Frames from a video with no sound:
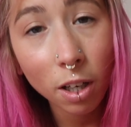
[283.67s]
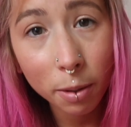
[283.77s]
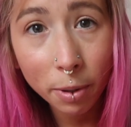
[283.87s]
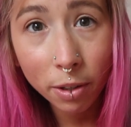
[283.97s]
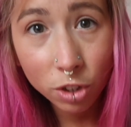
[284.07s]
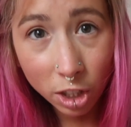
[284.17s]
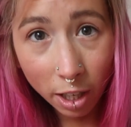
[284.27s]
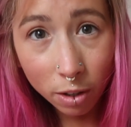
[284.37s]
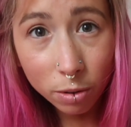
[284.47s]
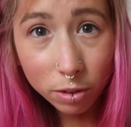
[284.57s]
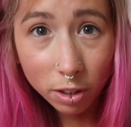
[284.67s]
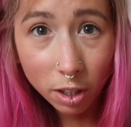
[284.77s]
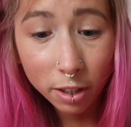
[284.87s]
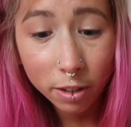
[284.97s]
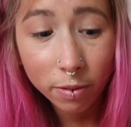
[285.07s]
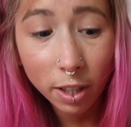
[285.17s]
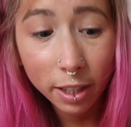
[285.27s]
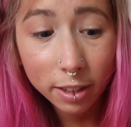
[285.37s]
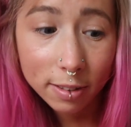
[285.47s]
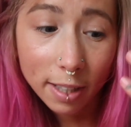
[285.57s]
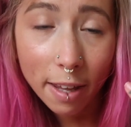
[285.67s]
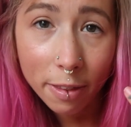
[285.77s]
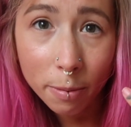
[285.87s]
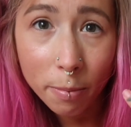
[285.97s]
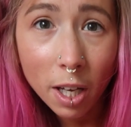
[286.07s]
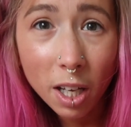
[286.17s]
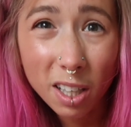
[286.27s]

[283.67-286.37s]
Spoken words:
eyebrow gel to kind of like set them